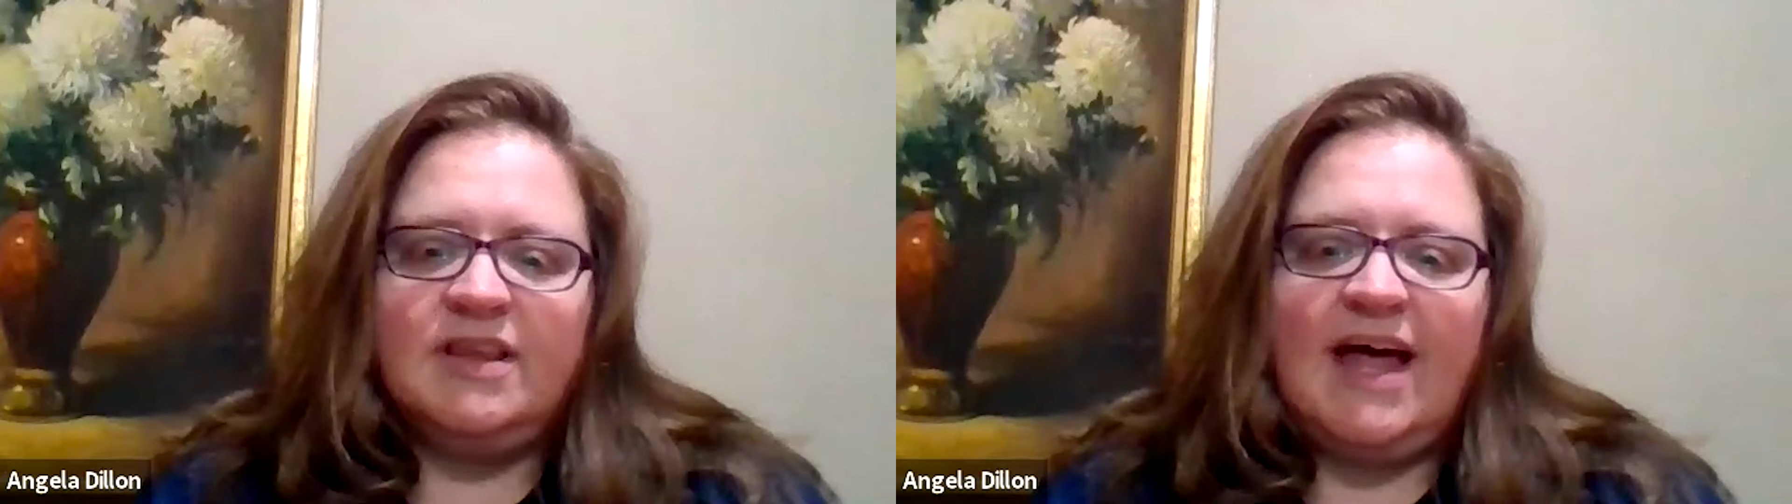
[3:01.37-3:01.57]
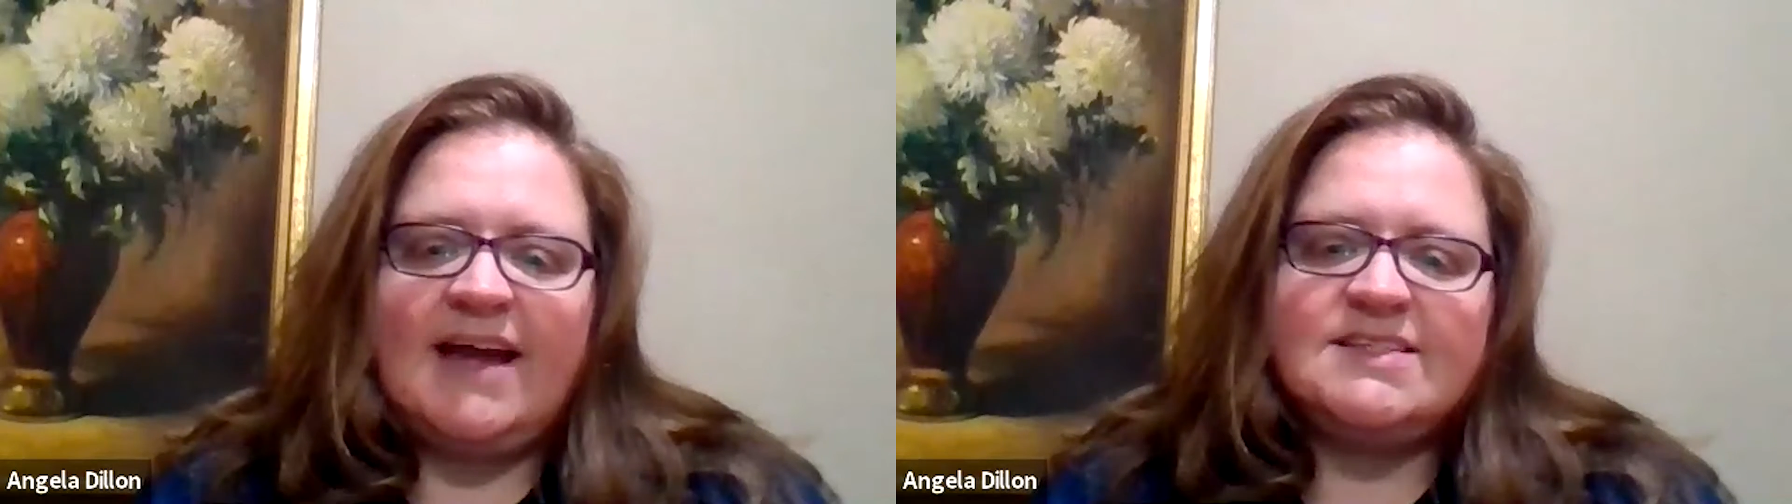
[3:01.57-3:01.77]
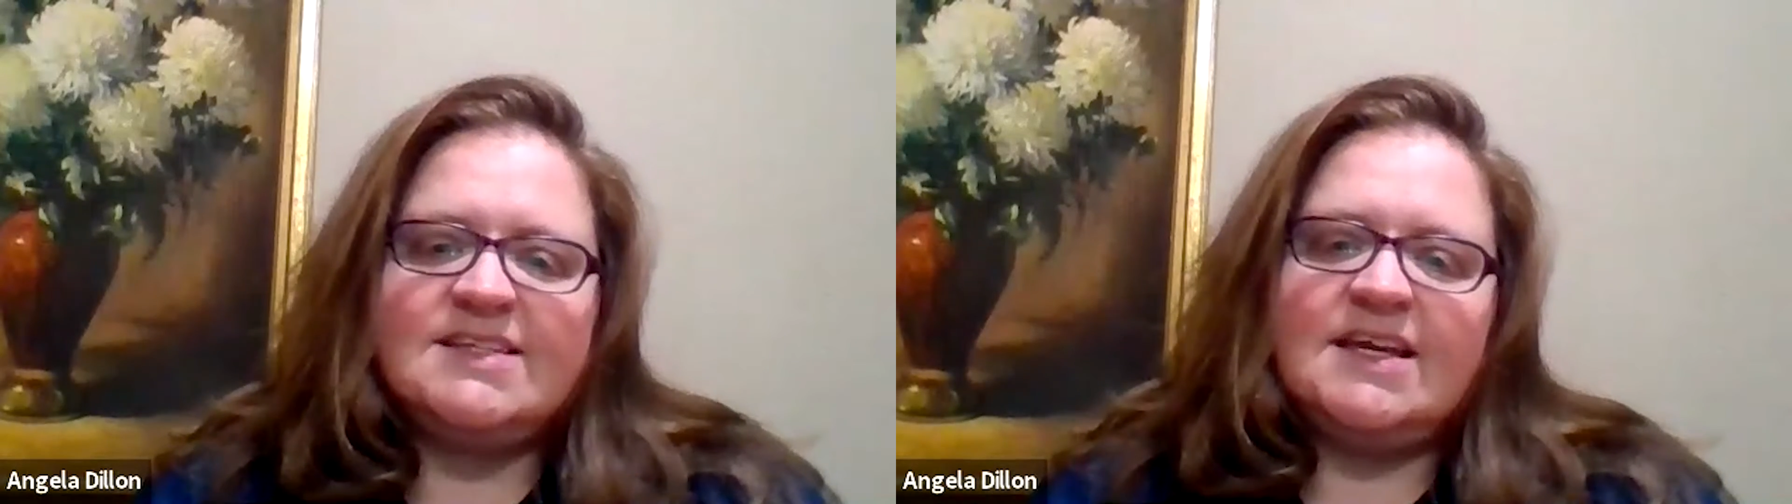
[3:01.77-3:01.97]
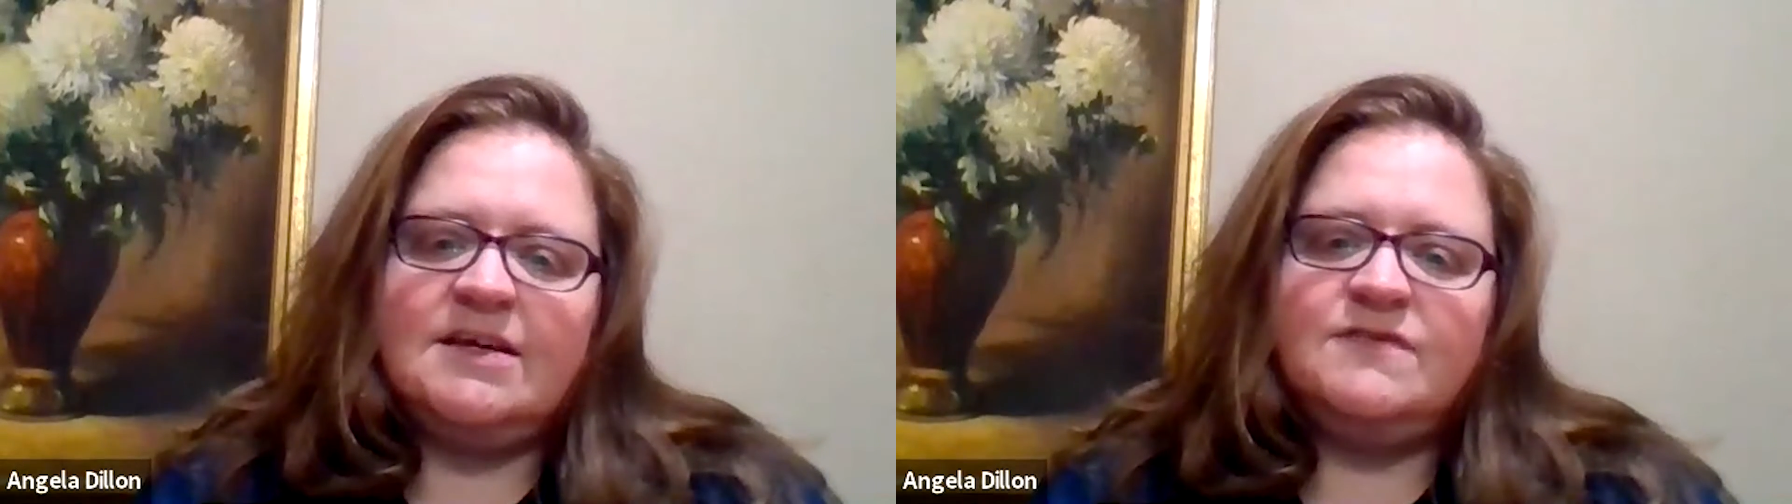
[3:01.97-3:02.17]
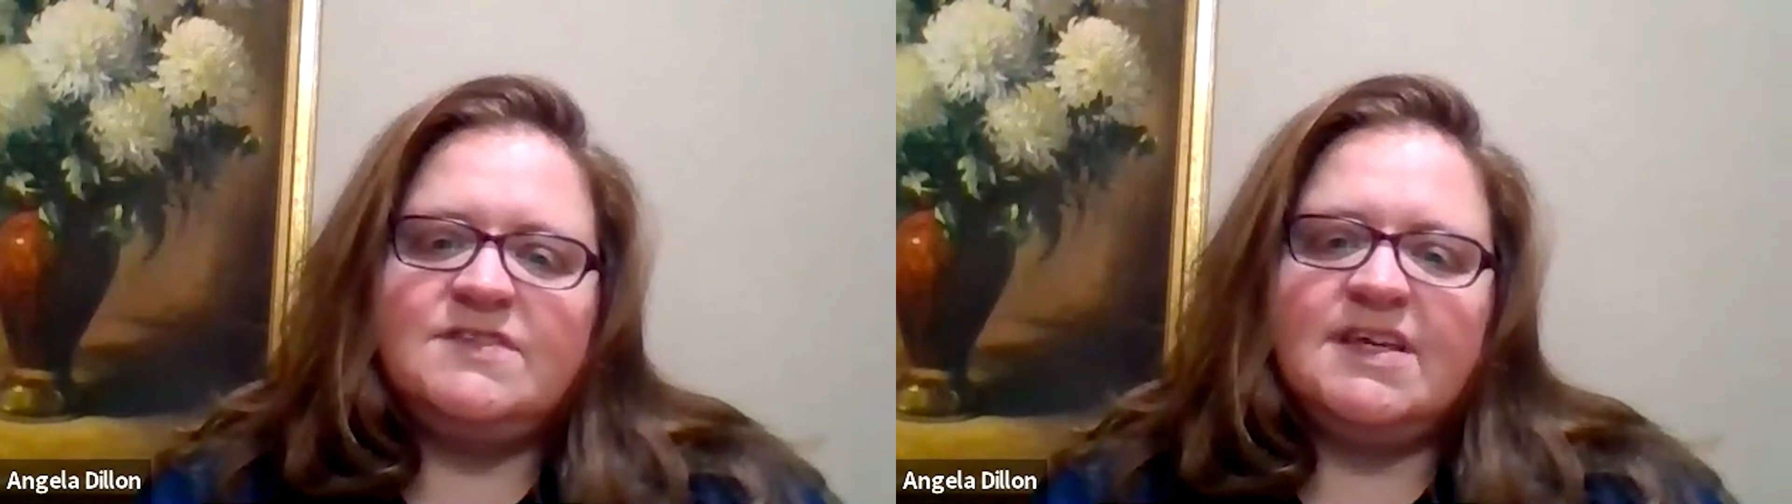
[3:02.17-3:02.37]

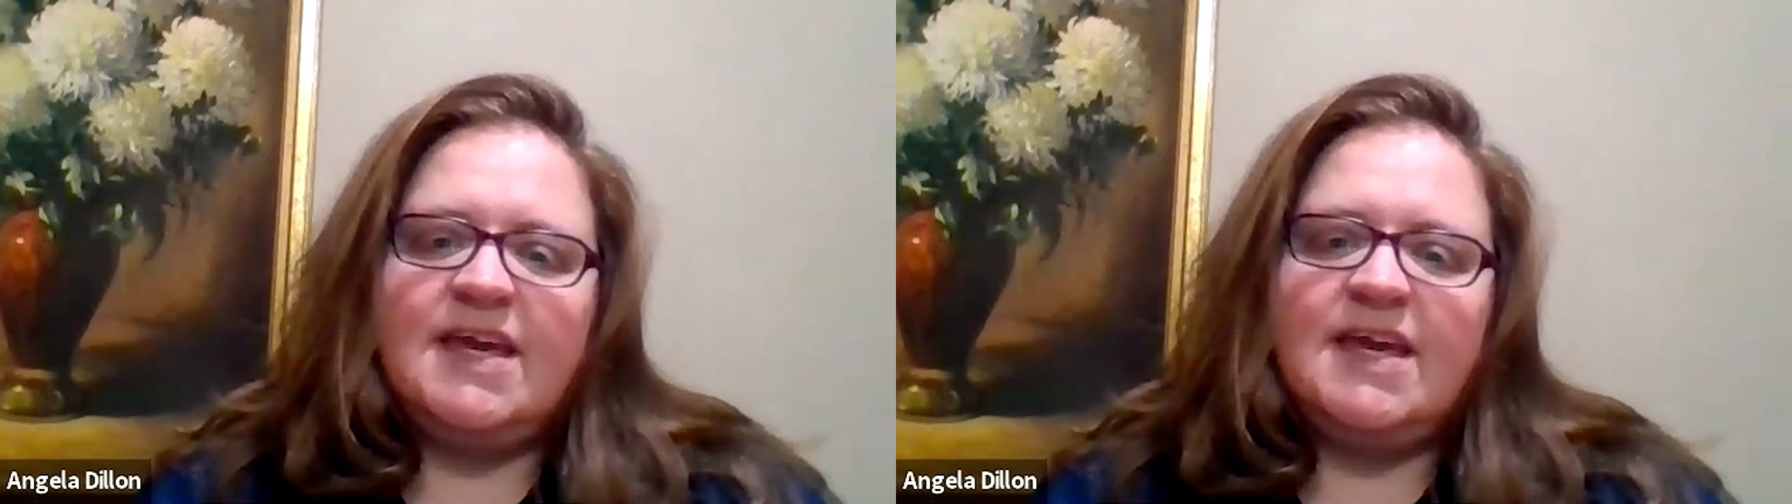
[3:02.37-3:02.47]
electives